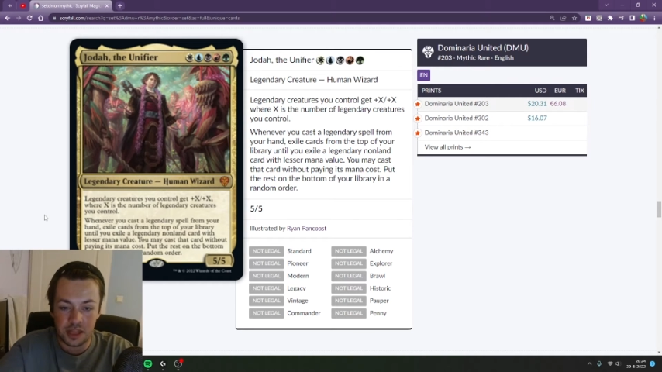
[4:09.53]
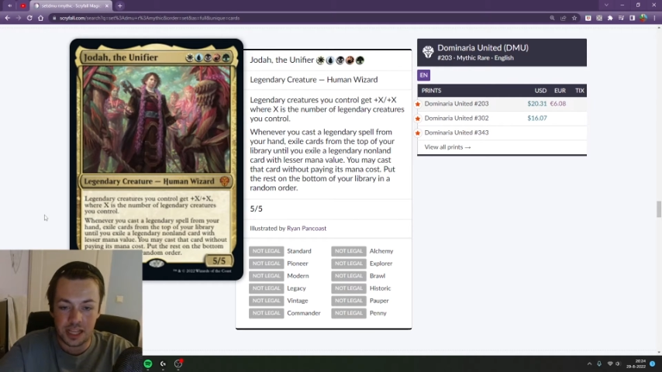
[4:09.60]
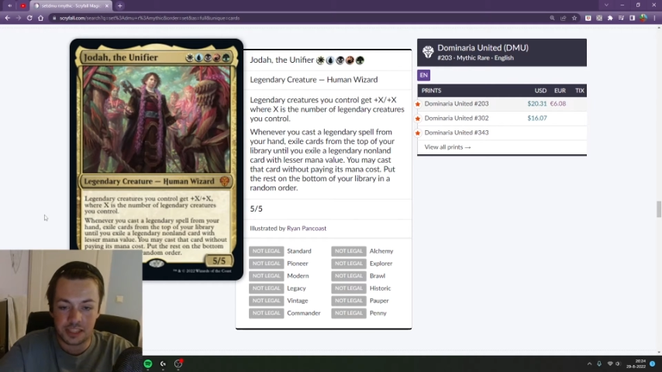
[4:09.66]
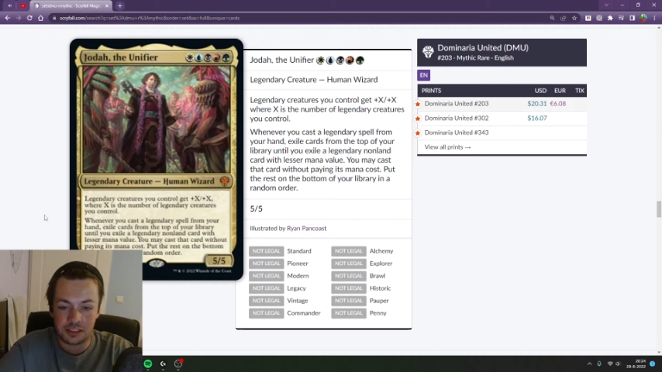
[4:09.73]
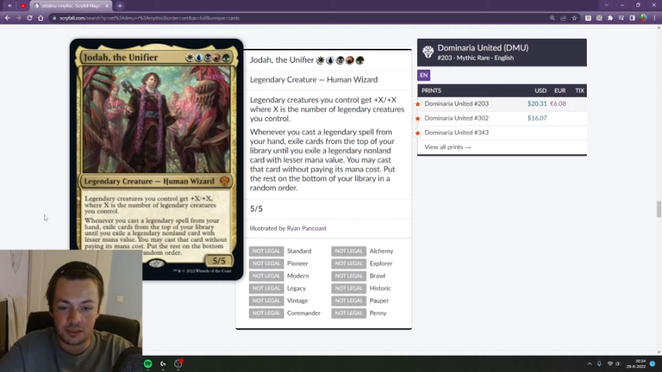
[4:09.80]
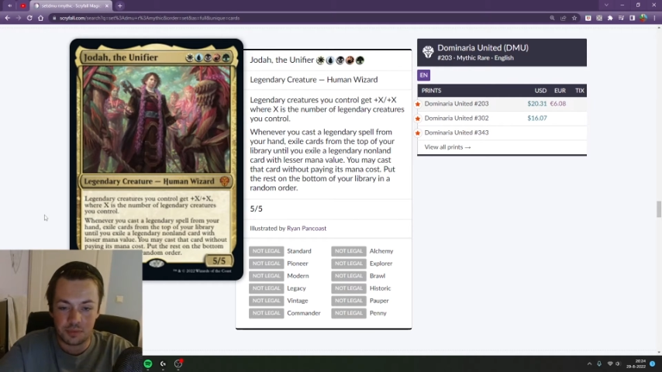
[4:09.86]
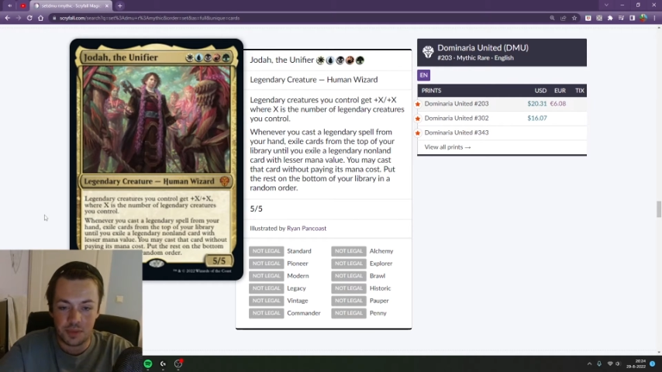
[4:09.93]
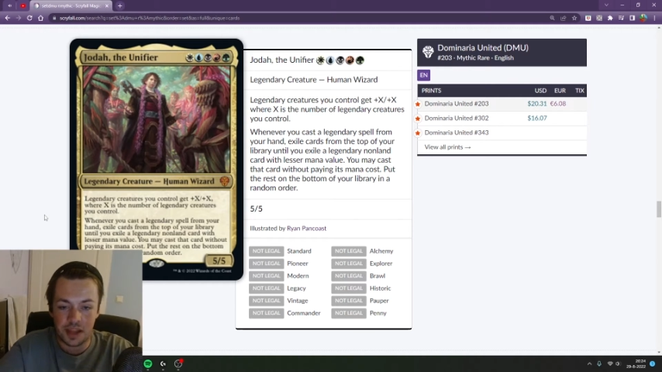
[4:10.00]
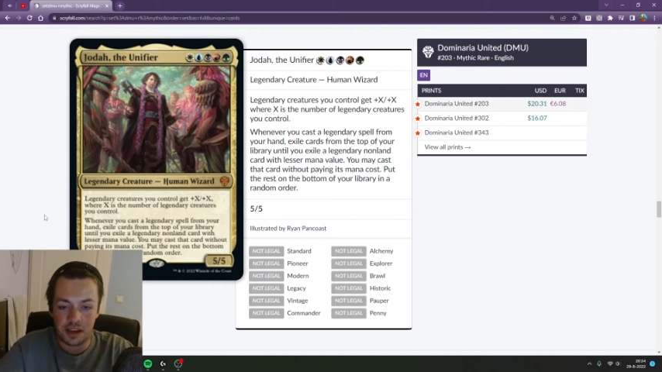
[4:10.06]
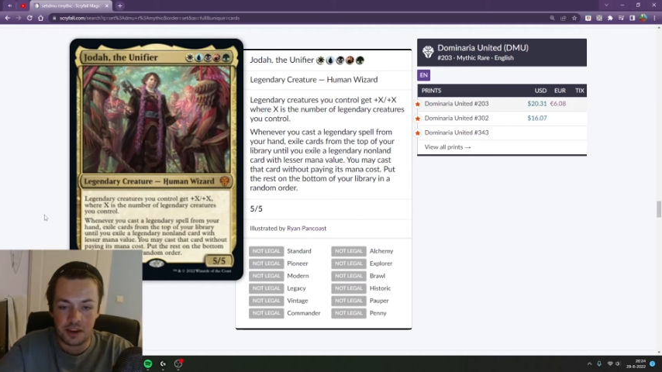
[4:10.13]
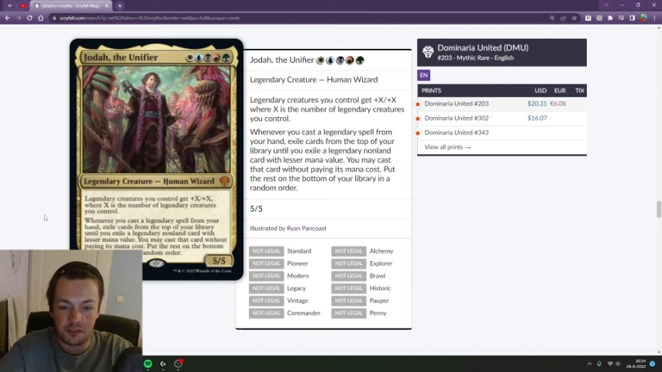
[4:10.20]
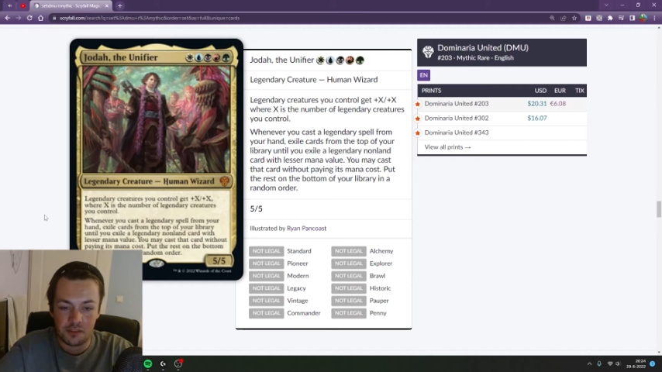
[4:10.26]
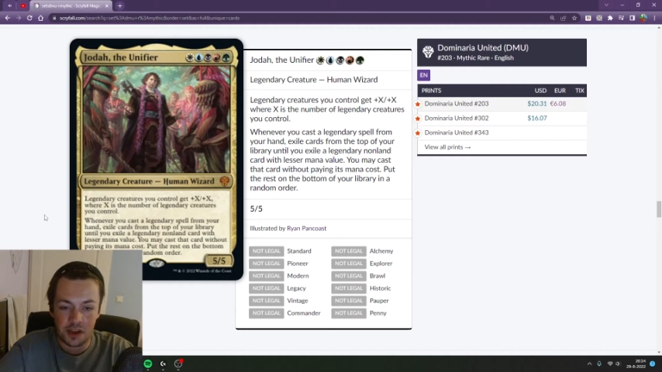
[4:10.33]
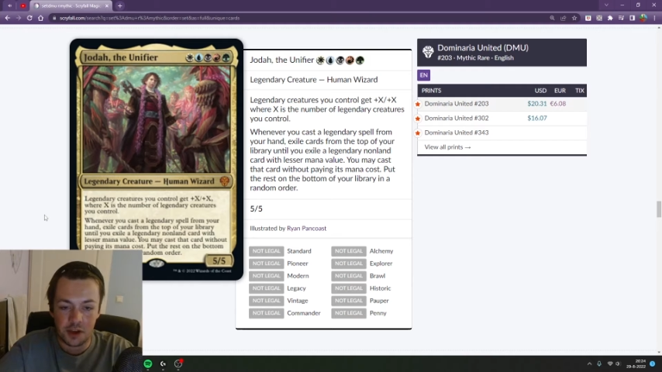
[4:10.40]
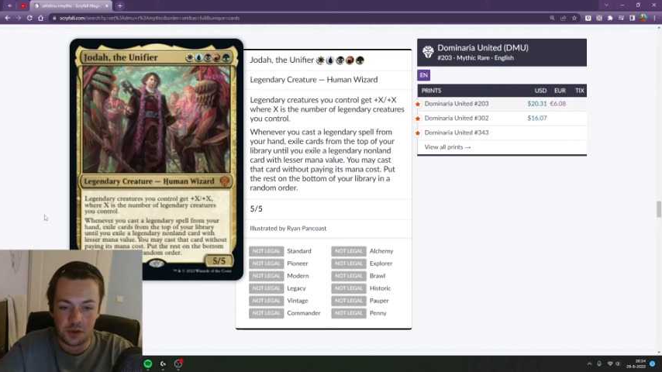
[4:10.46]
lesser
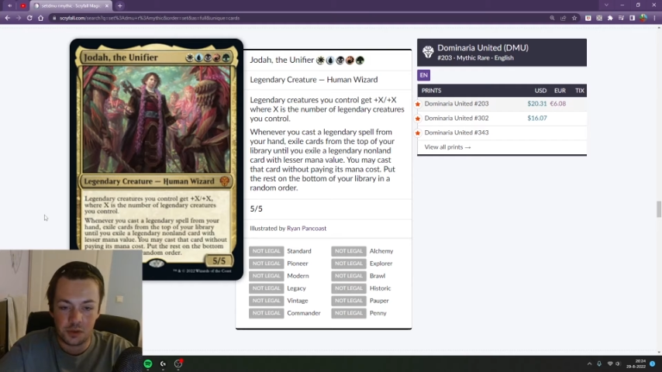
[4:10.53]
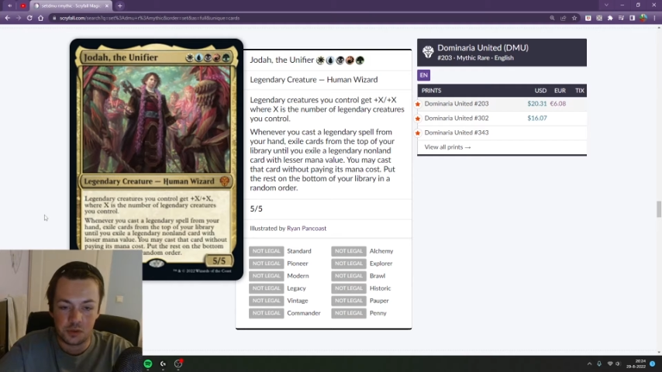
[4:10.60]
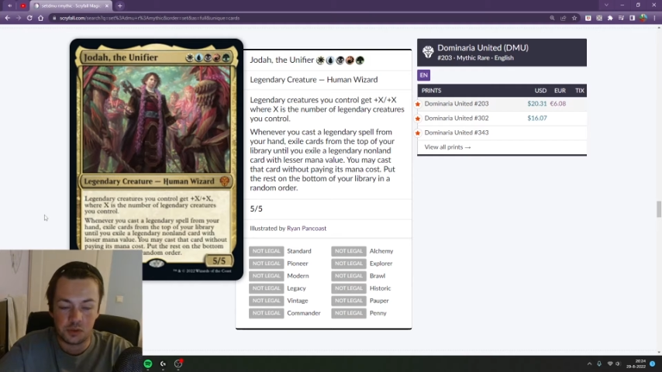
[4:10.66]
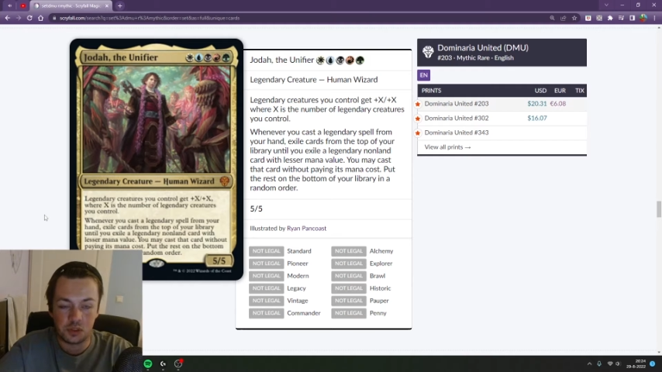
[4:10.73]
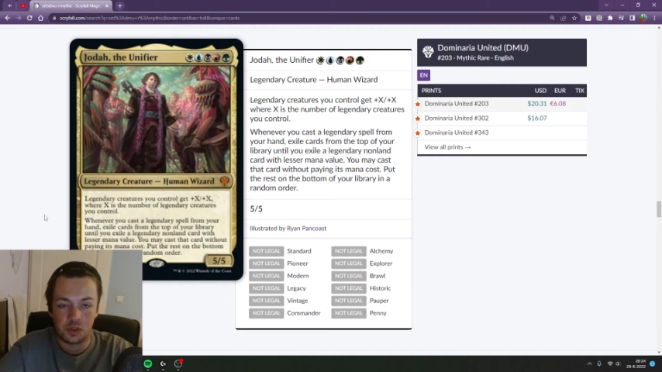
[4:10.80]
mana value.